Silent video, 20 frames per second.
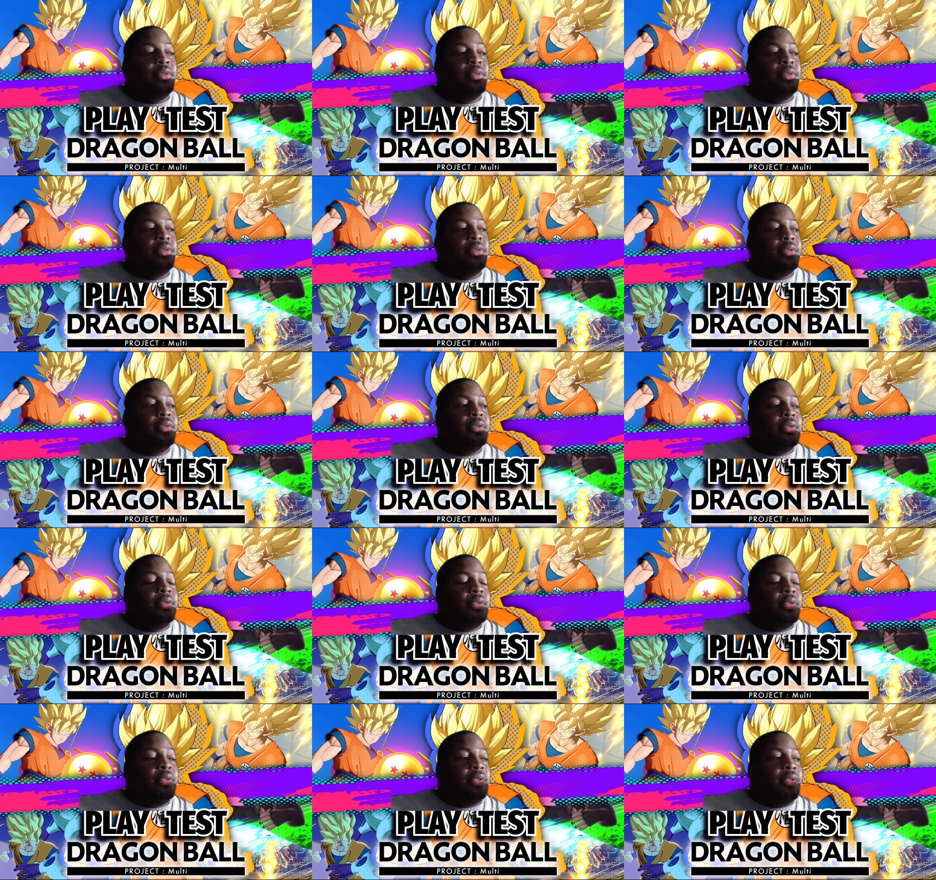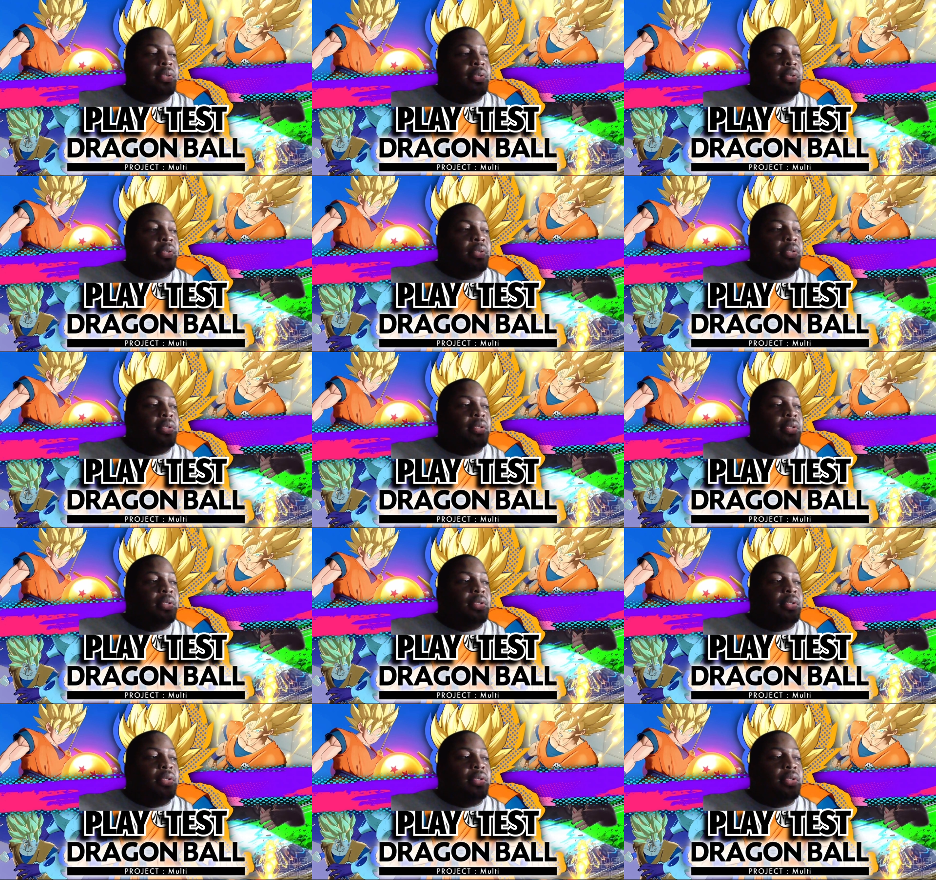
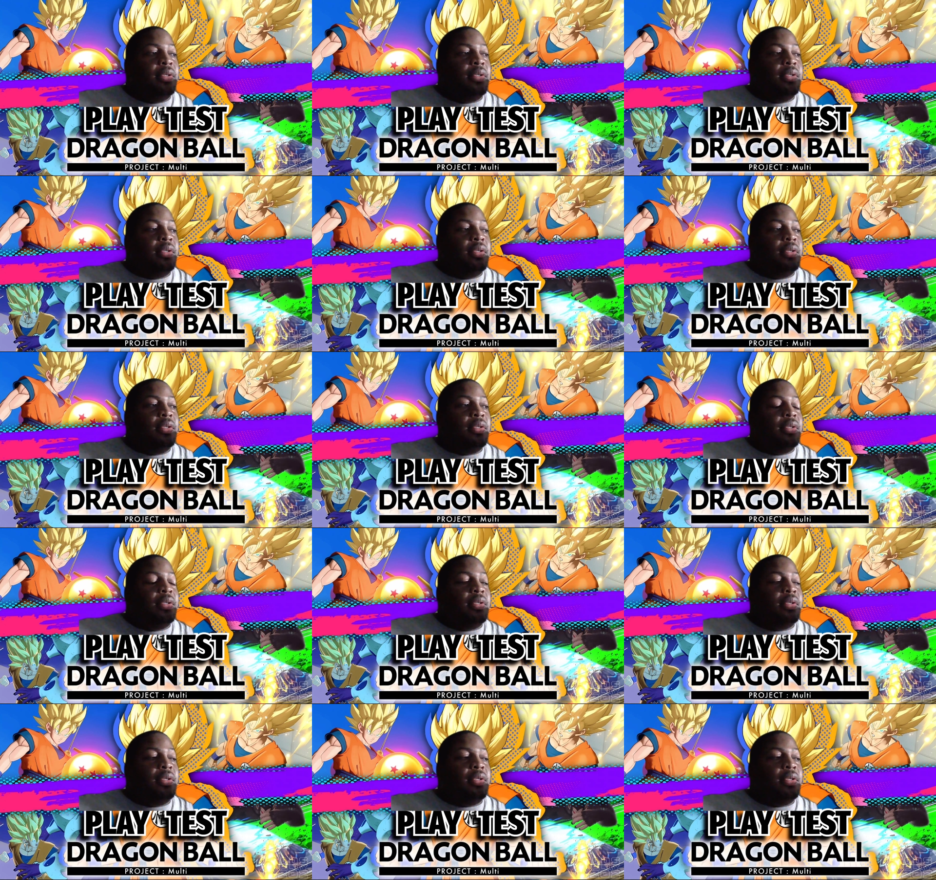(no one is talking)